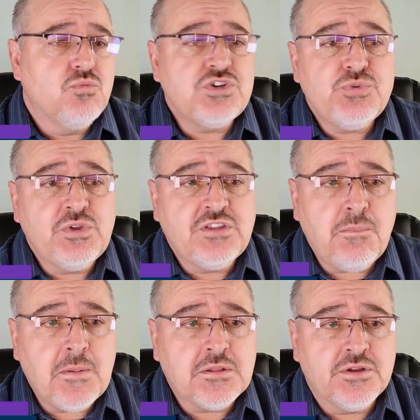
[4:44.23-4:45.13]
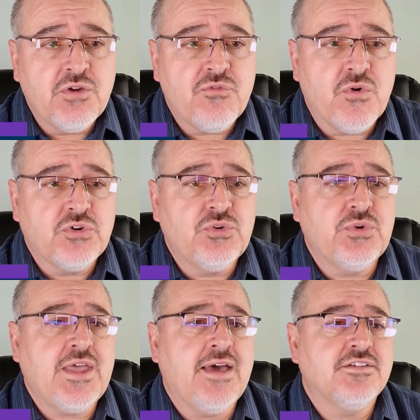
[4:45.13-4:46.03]
which we typically refer to
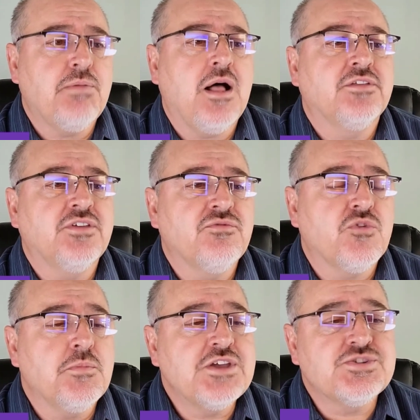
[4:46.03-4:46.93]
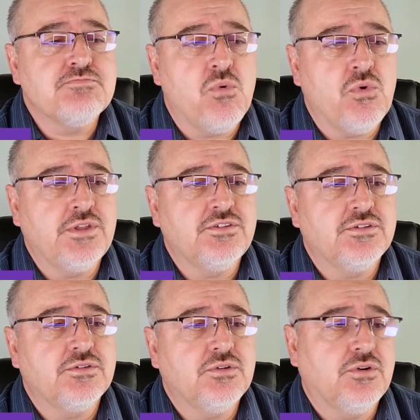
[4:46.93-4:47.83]
it as policy information
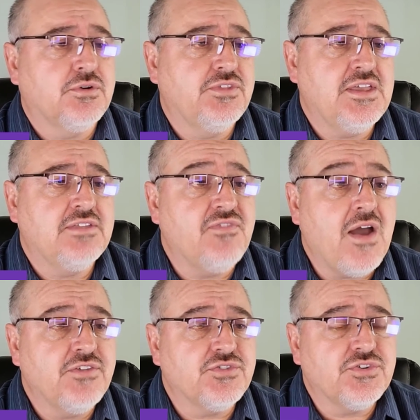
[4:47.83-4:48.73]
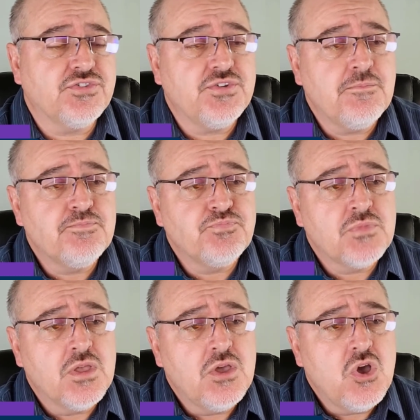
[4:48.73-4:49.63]
points or the advisors.
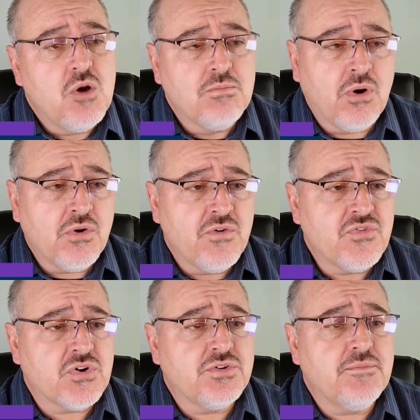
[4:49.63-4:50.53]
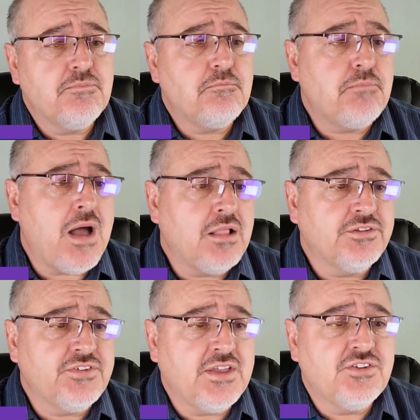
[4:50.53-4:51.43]
Moreover,
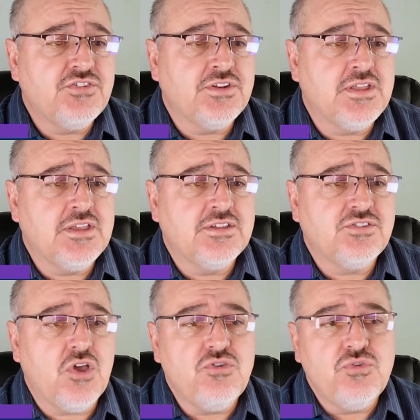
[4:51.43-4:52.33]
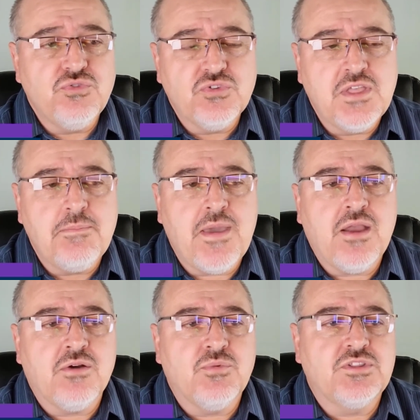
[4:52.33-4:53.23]
policy engine is usually
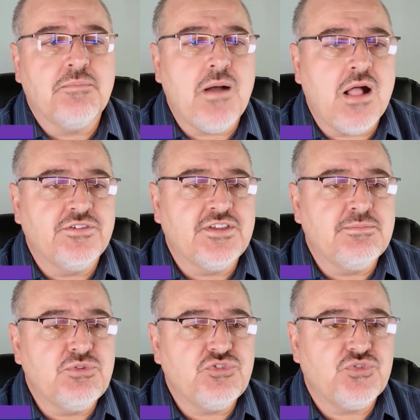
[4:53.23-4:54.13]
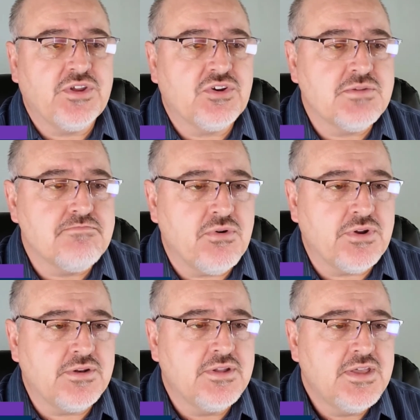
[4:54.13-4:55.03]
paired with the policy administrator
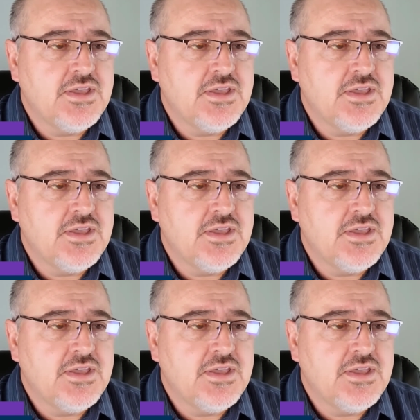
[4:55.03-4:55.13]
component,